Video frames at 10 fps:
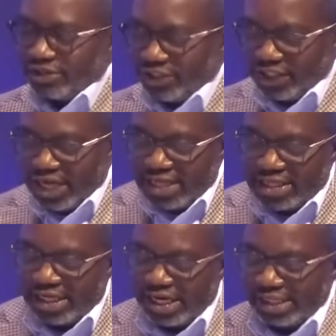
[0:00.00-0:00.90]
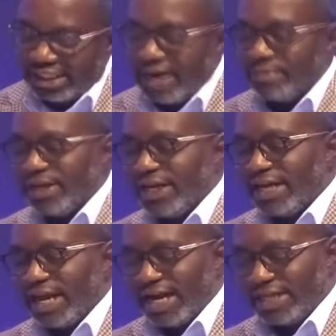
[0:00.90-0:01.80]
nothing that has happened in
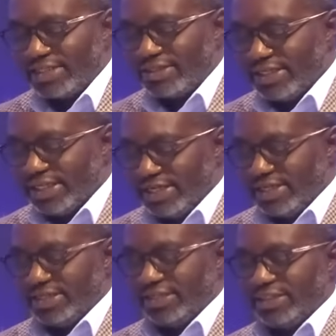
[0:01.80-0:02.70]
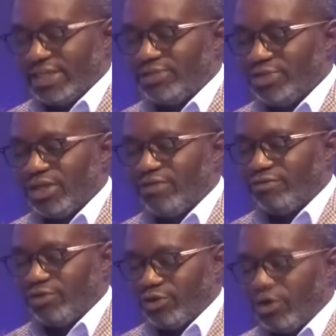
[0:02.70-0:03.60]
the last three years that would give
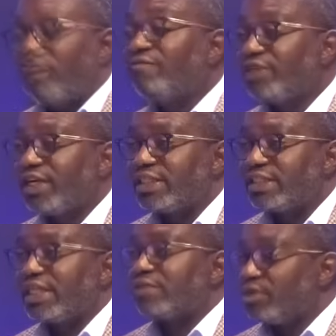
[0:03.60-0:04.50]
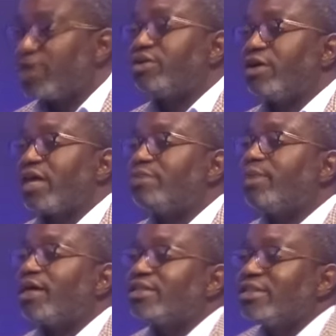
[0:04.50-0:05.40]
you confidence that we're on the right
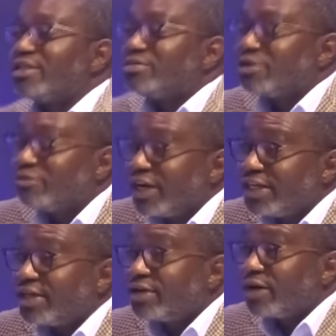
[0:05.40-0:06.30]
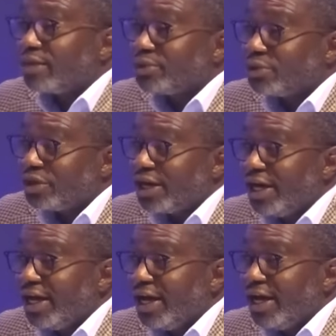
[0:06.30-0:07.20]
path in terms of fighting corruption.
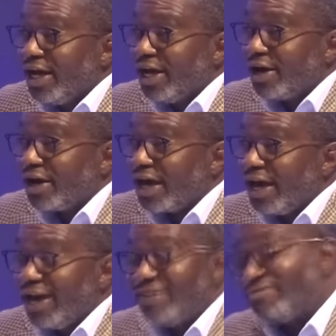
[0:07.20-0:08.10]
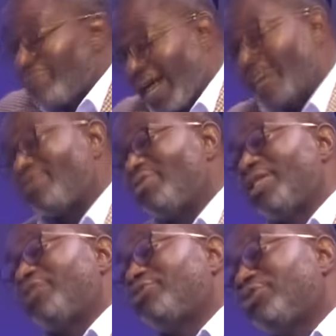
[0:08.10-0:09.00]
Okay? In fact,
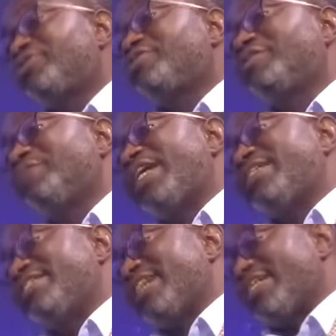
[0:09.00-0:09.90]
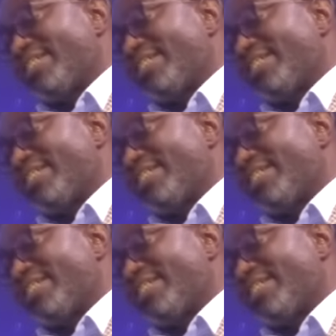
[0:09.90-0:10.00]
the truth of the matter is that these